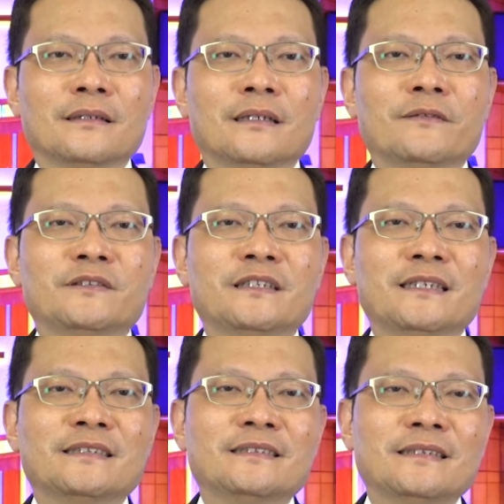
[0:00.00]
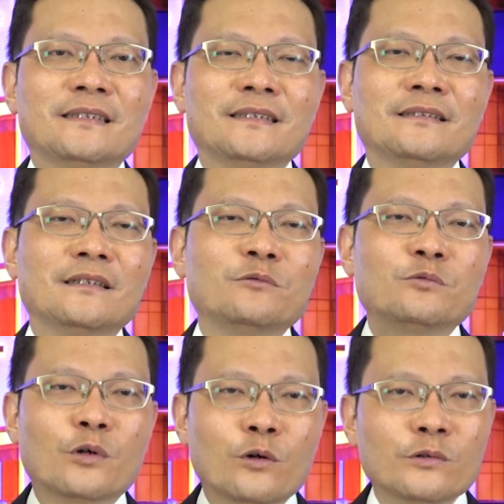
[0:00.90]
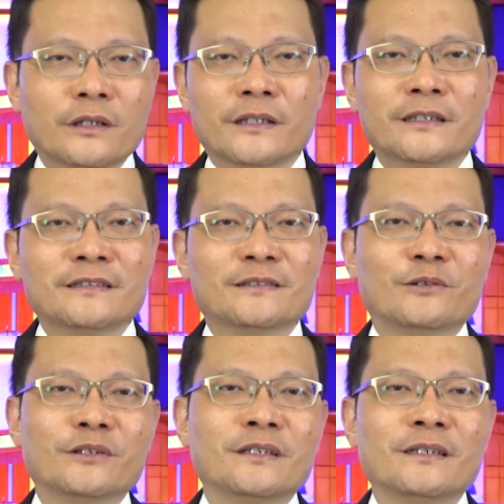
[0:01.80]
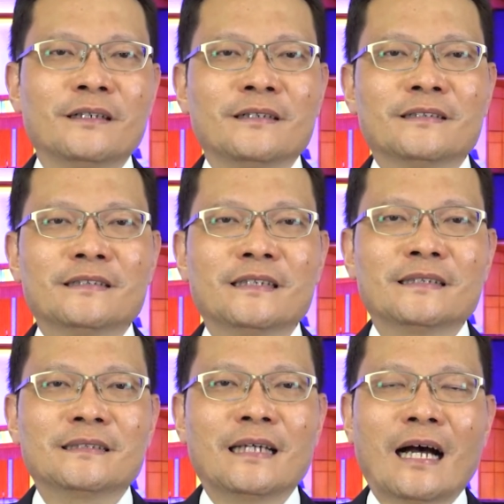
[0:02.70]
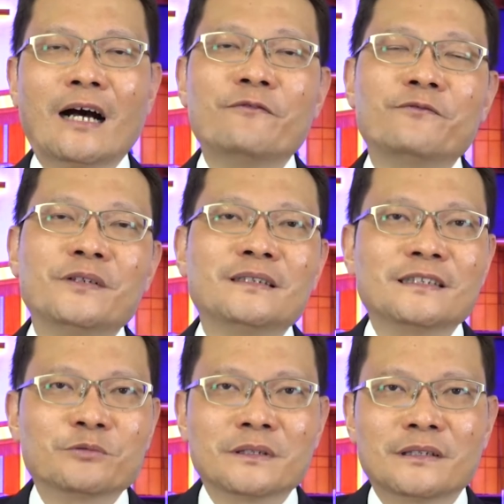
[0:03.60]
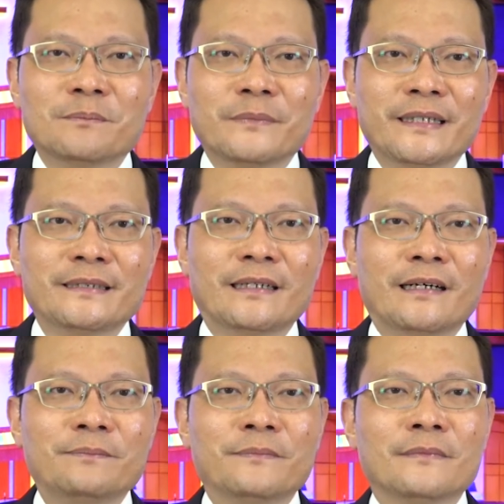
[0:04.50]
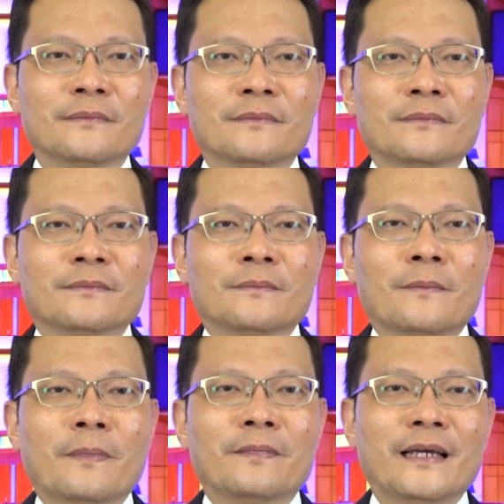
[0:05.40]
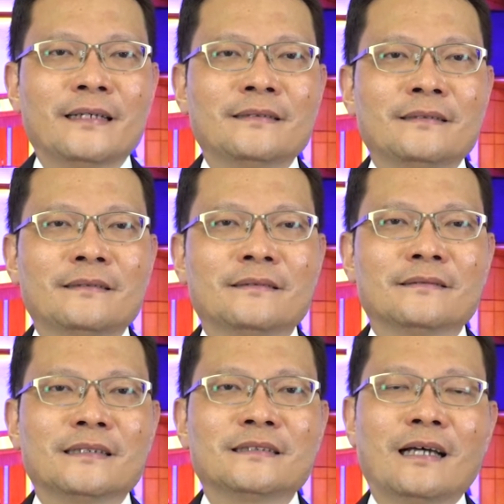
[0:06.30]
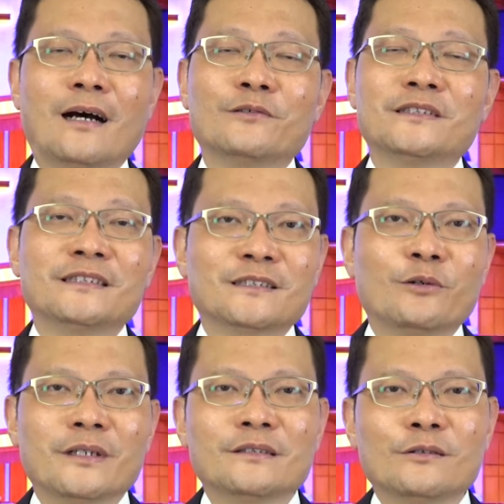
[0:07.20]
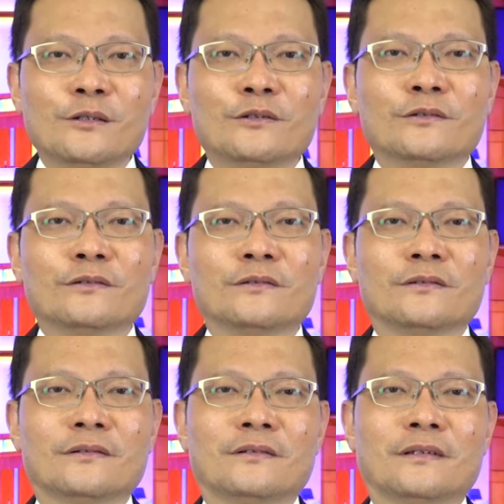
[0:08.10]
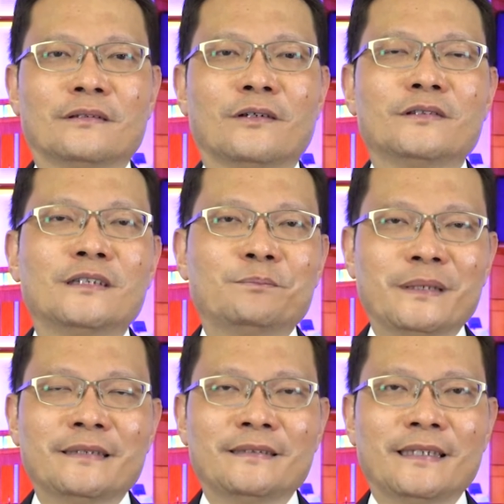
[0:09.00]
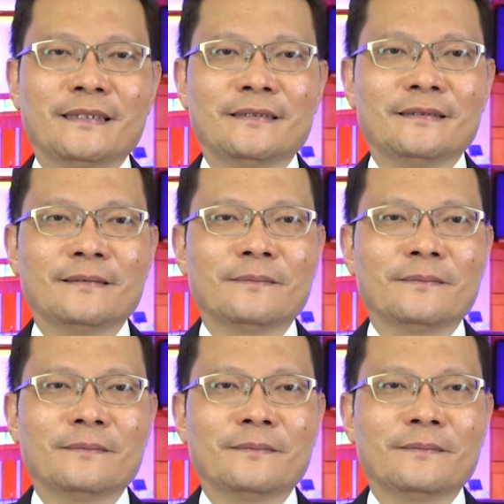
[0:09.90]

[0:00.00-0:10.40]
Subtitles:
If she is still in her rollers or she is half finished with her makeup, then that's how she's going to look on her big day.